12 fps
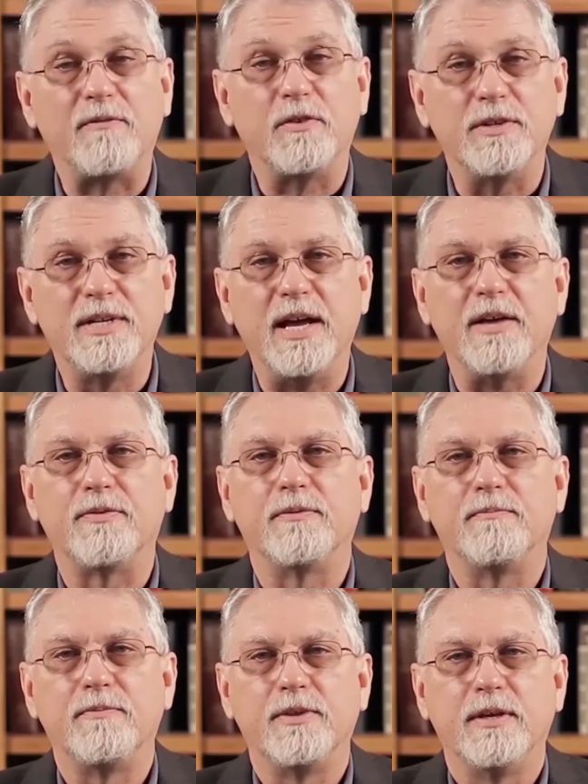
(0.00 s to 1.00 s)
after death.
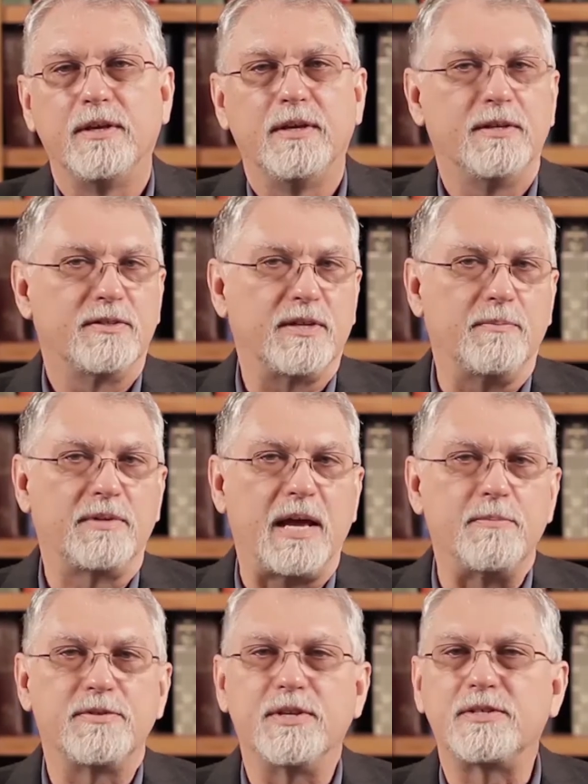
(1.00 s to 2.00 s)

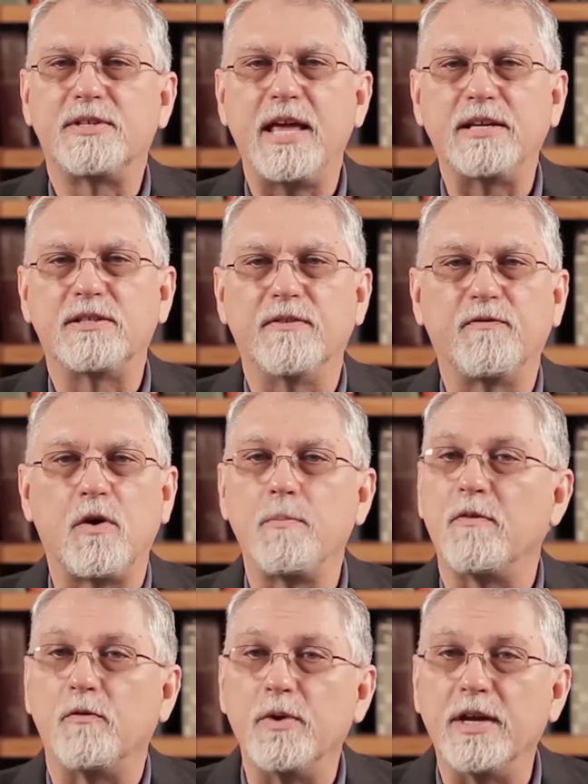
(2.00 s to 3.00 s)
Sometimes this takes the form
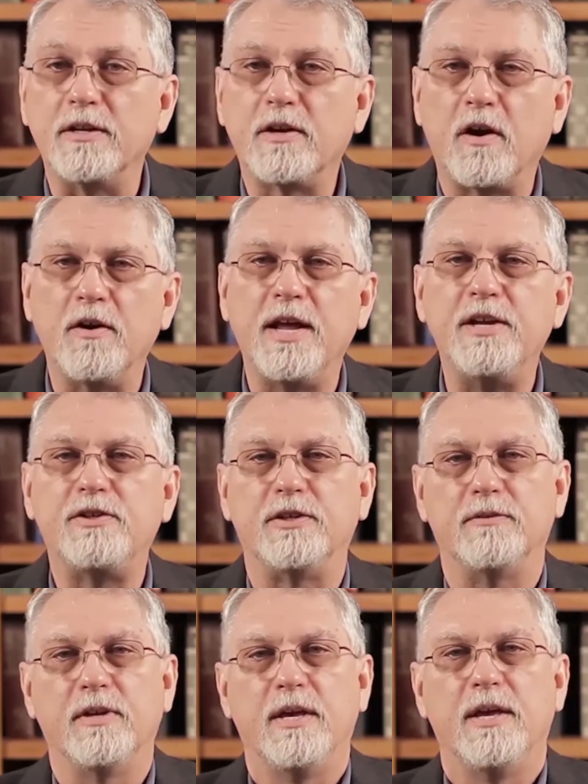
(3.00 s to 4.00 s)
of
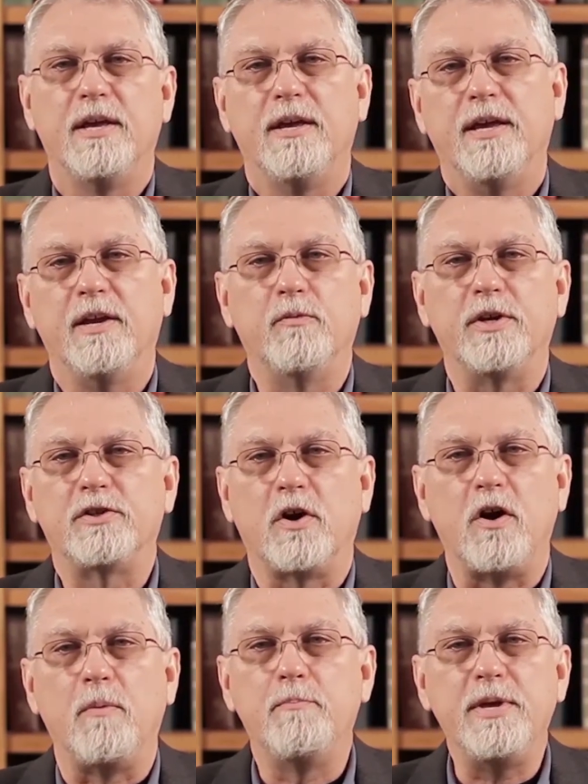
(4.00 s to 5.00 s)
reincarnation, in which
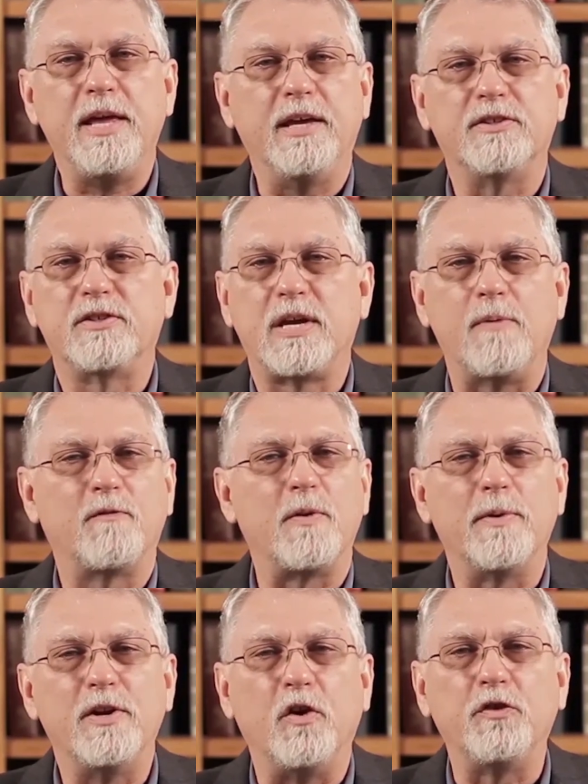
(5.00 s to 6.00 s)
all beings come
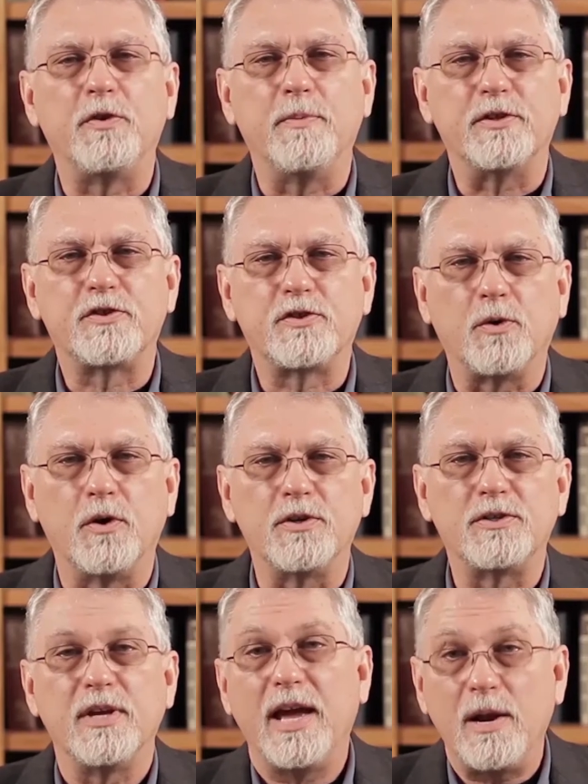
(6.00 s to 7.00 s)
from an ultimate
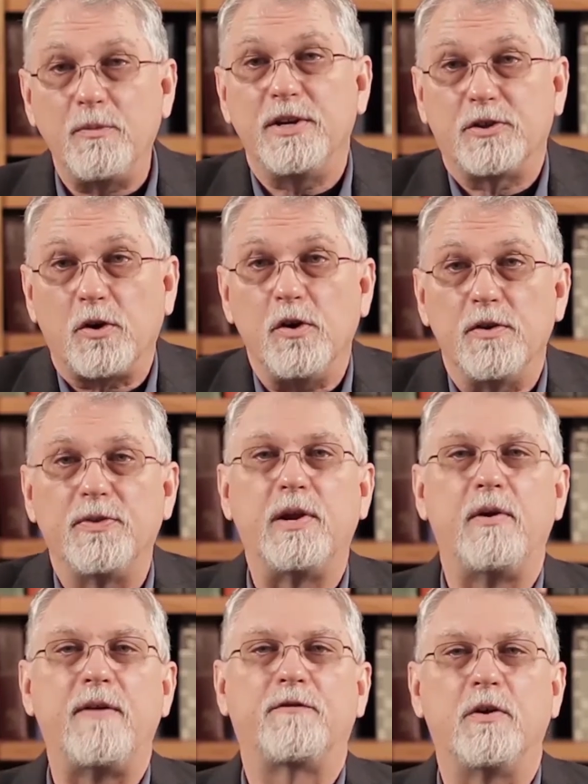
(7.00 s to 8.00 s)
source and return
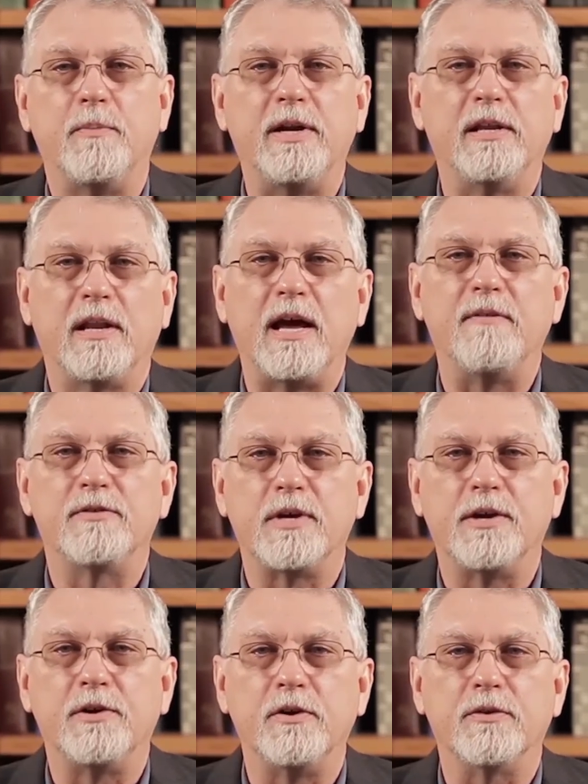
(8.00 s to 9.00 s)
there after many lives
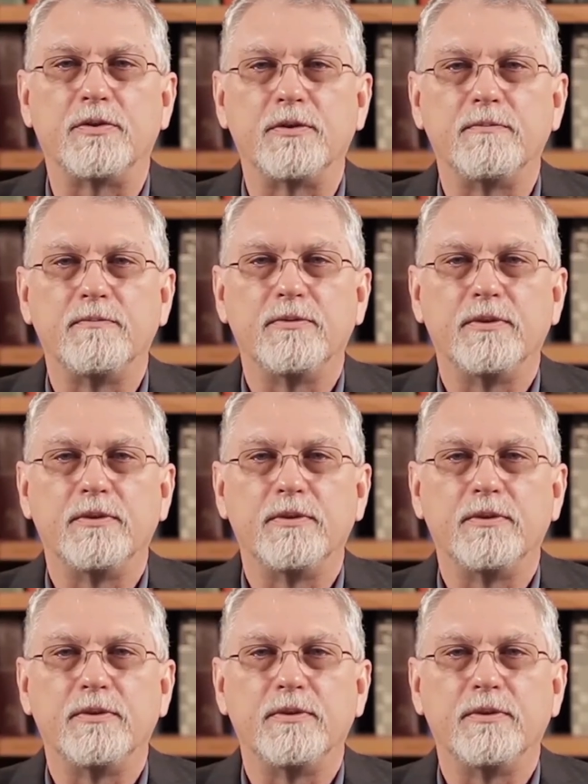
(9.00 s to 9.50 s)
on earth.